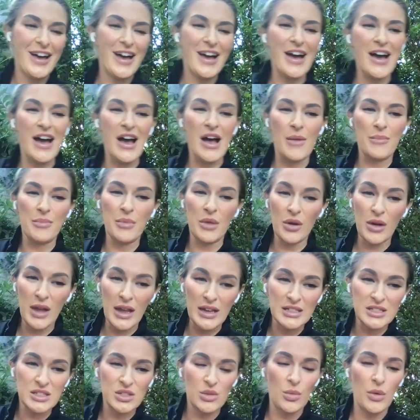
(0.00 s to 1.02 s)
um, okay,
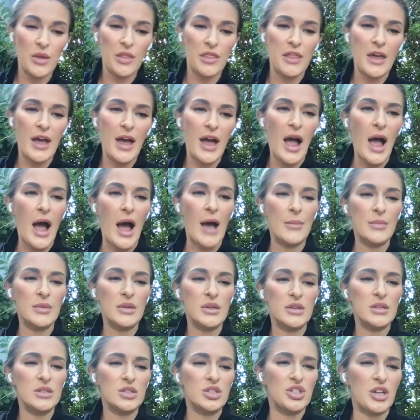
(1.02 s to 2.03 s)
so with that, I'm going
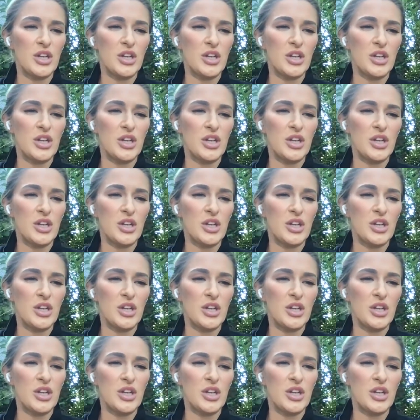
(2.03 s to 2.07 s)
to